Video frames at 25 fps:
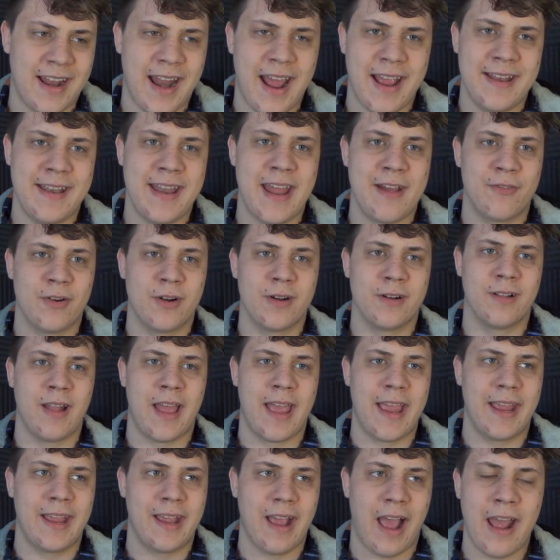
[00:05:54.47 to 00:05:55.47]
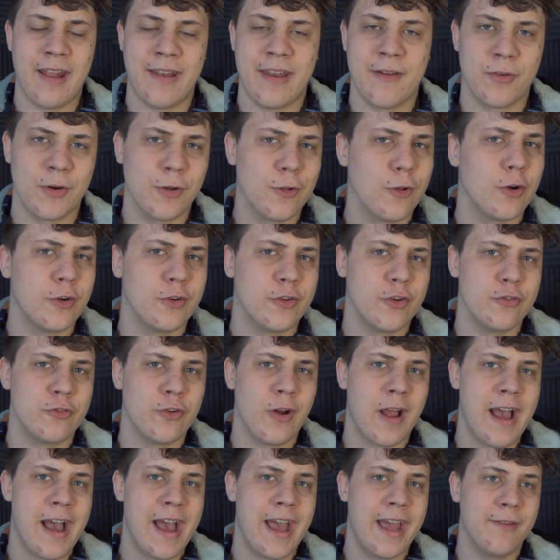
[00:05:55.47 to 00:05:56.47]
I never learned to
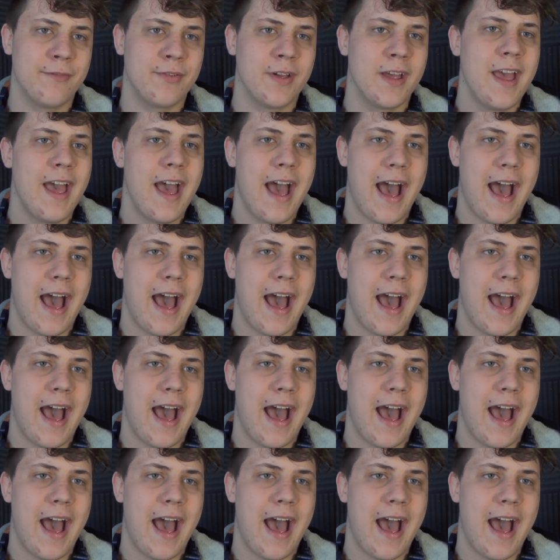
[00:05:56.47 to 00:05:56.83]
drive.